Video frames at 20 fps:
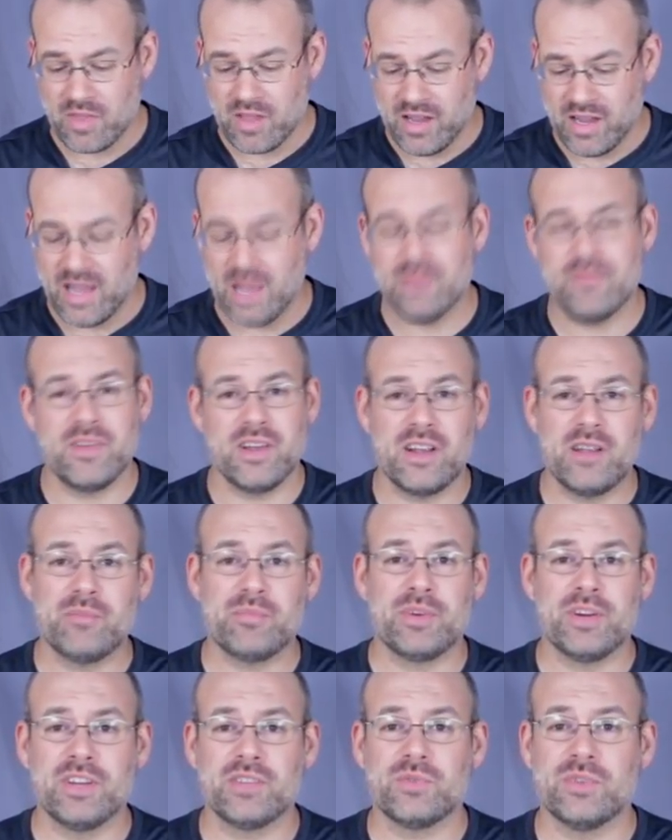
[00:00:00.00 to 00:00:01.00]
I am very
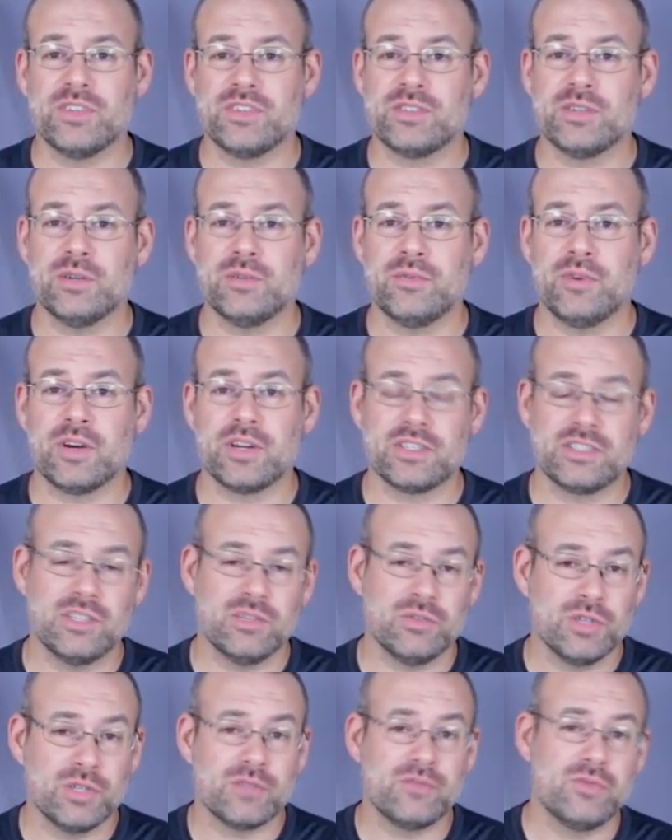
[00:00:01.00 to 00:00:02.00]
impressed with it so far.
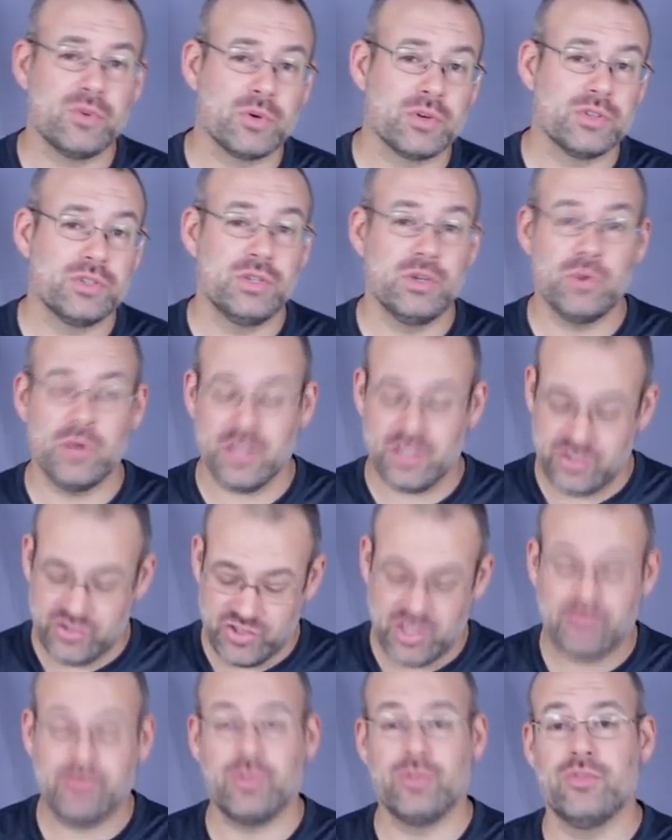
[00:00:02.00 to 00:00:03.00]
So look forward to
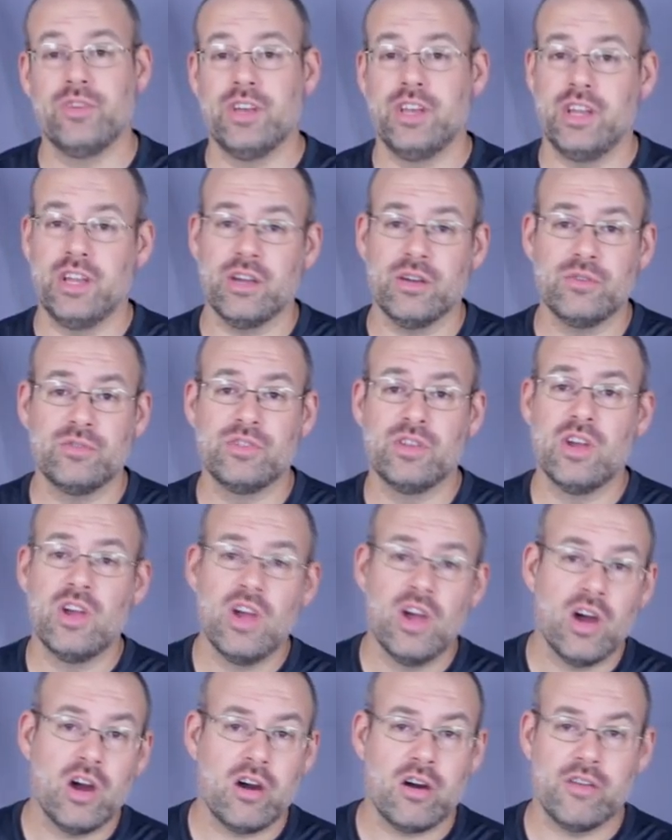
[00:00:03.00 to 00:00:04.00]
several videos
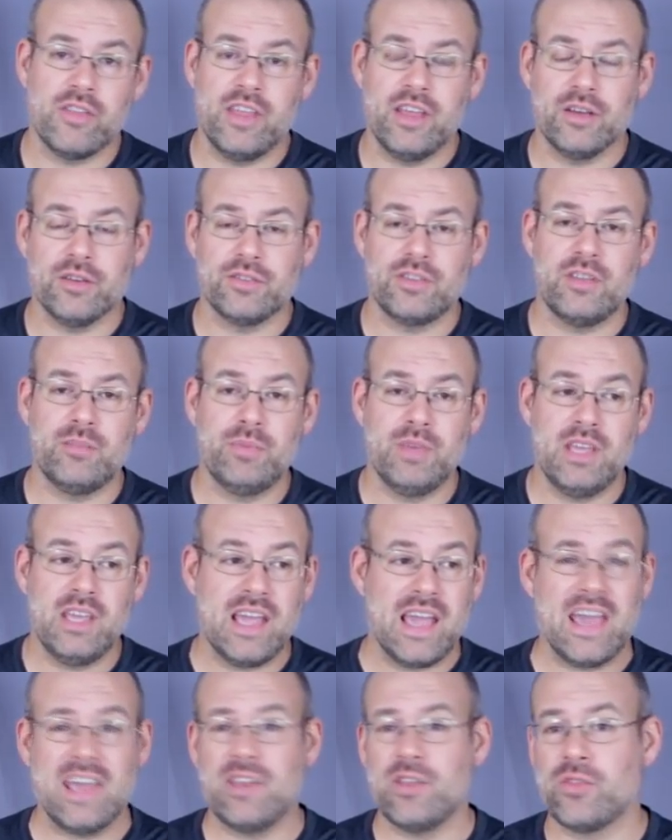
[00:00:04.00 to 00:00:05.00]
on the
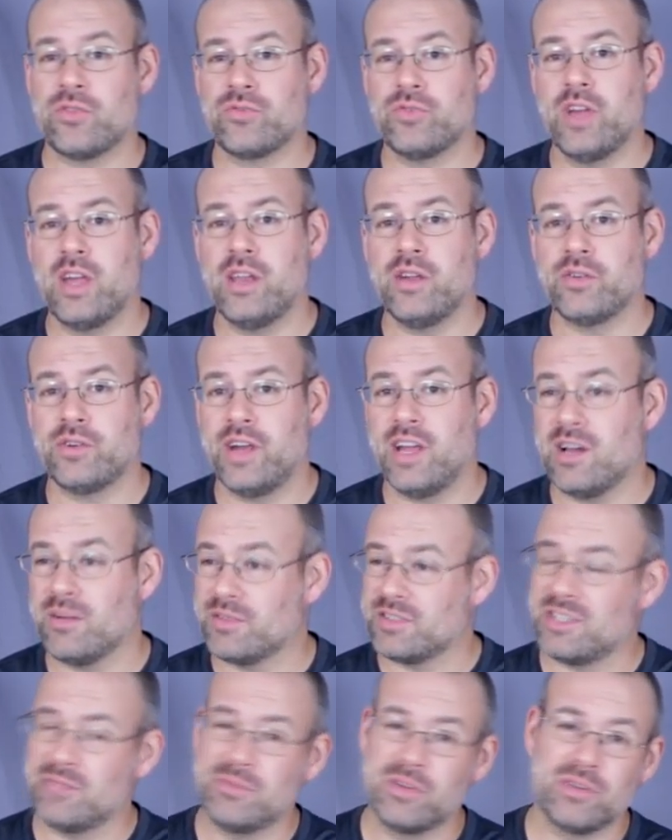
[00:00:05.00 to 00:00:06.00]
LCP and the 380
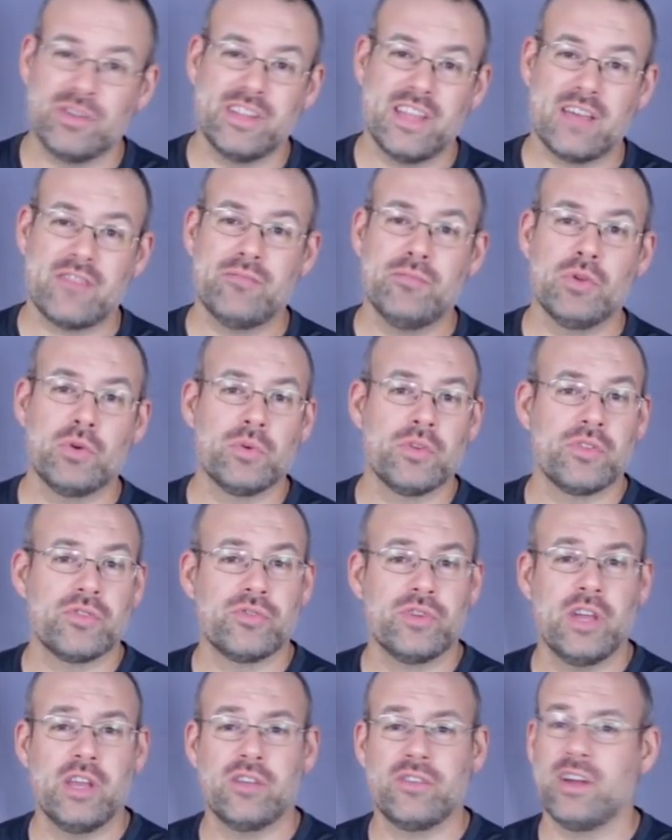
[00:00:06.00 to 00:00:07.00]
round, because I'm not really that familiar with the
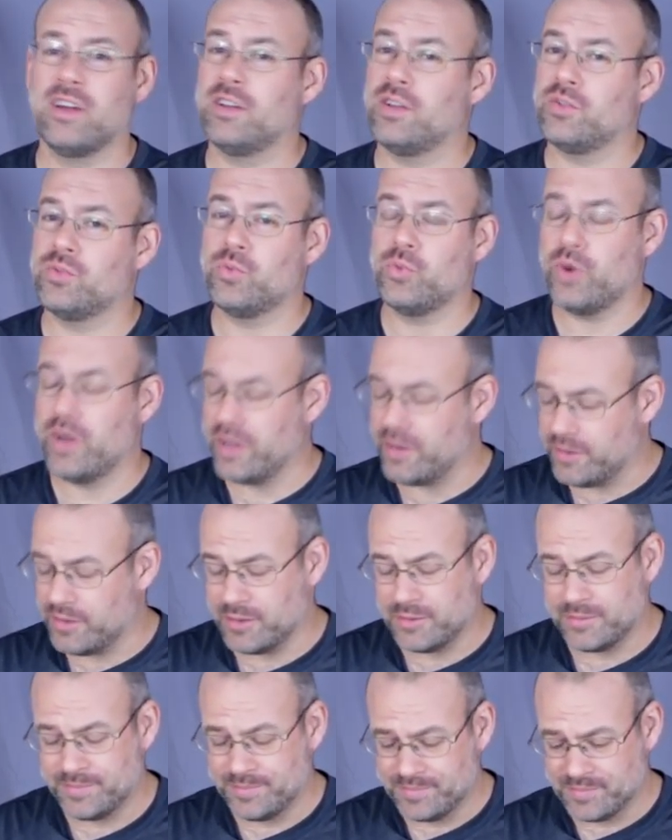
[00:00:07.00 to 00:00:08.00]
380 round as
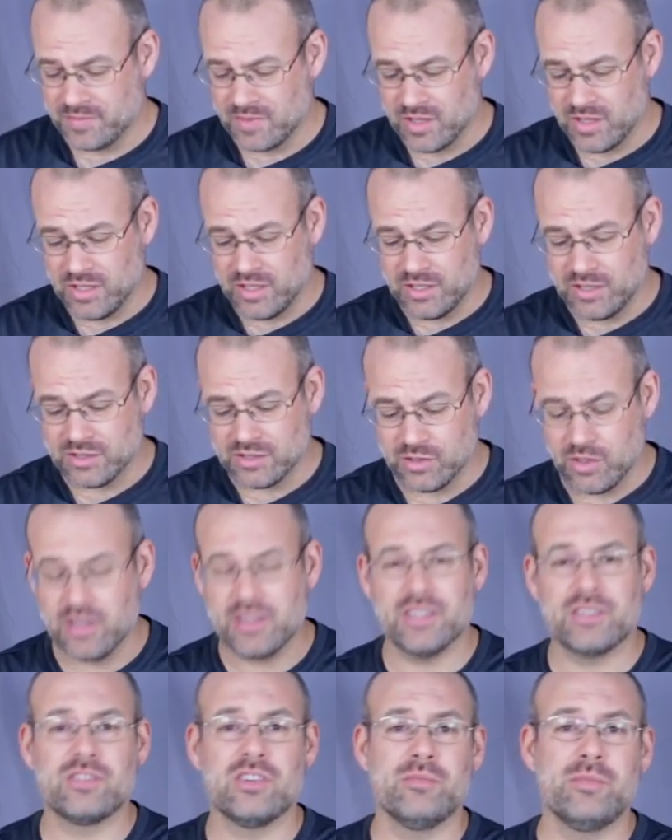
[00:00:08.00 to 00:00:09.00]
well. So all
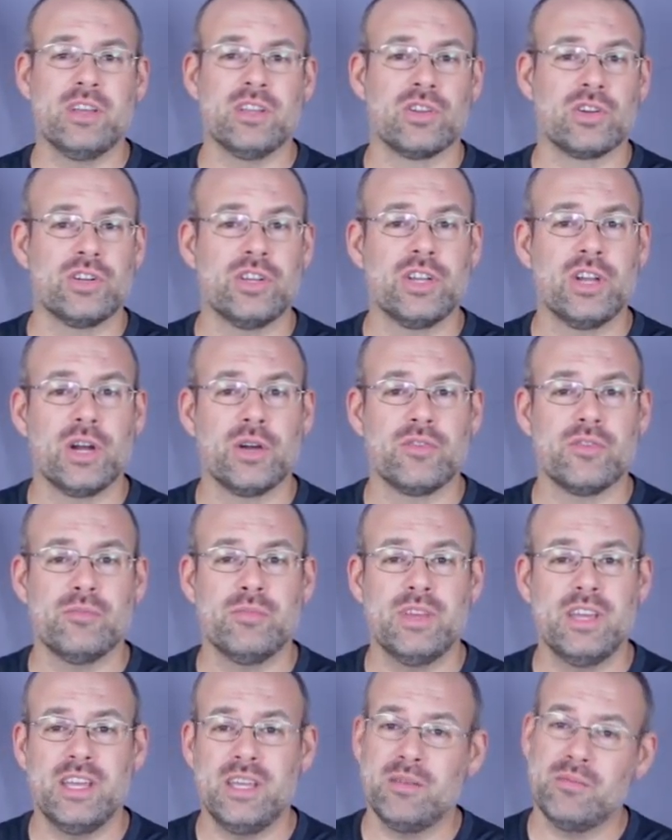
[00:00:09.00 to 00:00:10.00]
that's going to be a learning curve for
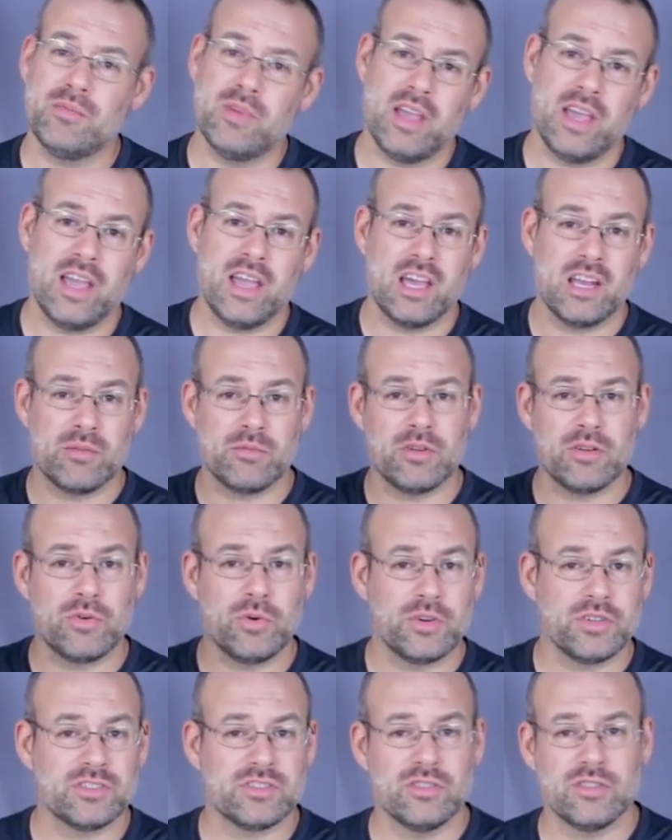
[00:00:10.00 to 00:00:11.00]
me, and I'm of
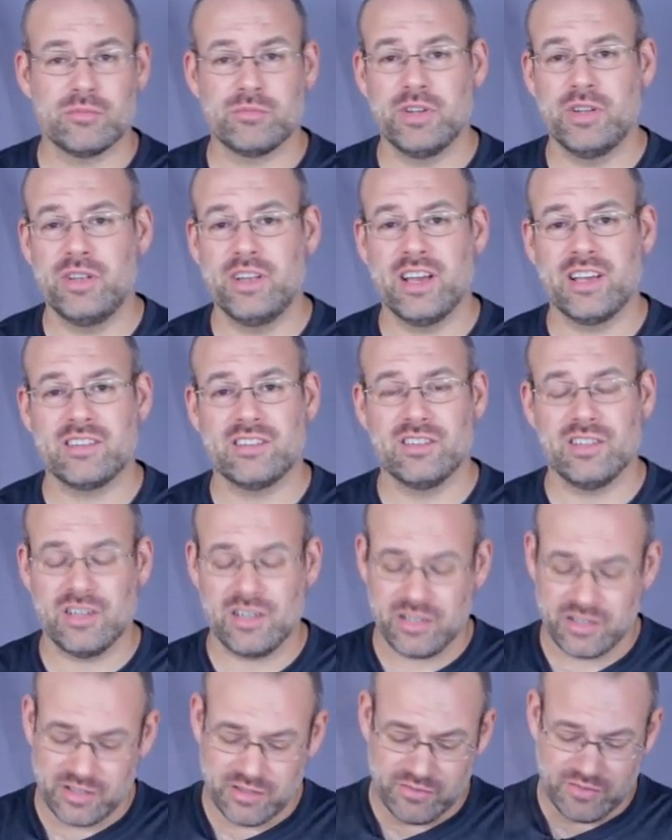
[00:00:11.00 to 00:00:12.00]
course going to bring you guys
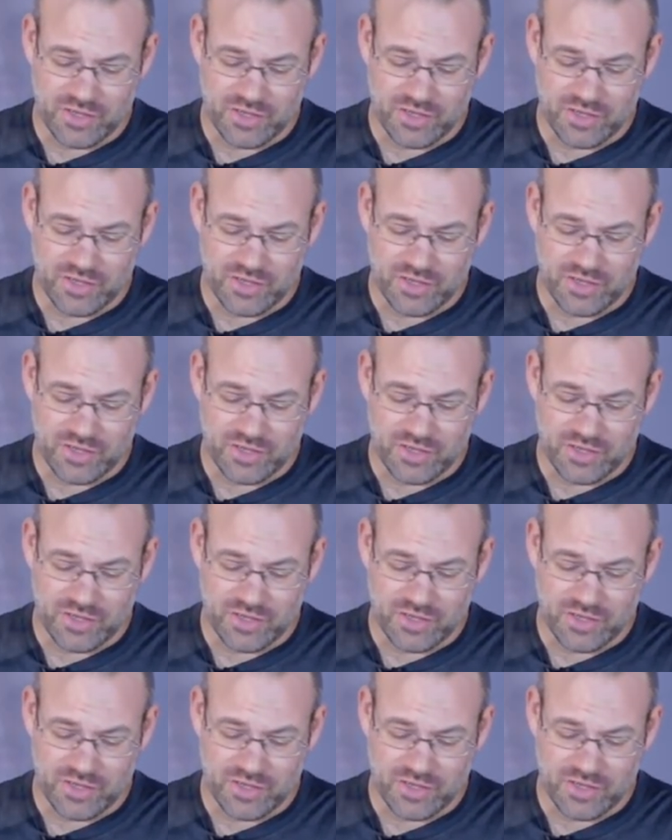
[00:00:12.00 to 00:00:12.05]
along in the